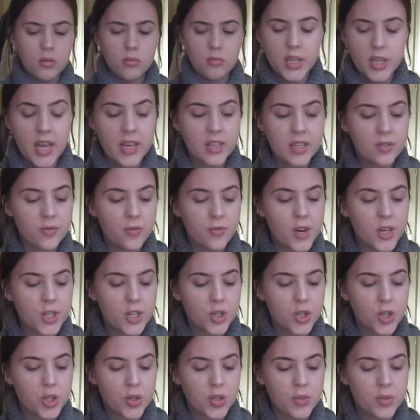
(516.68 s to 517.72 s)
Taste fresh
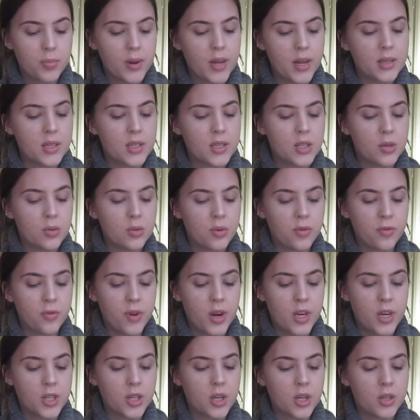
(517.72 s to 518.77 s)
juice blended to
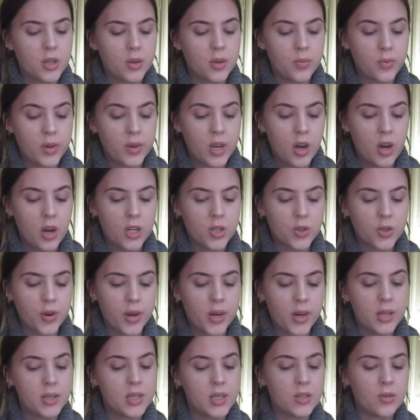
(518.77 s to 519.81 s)
refresh, to
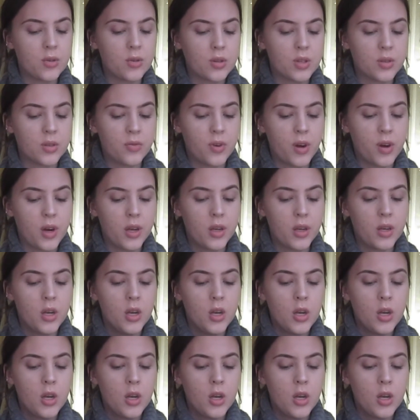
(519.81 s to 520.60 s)
rehydrate and detoxify.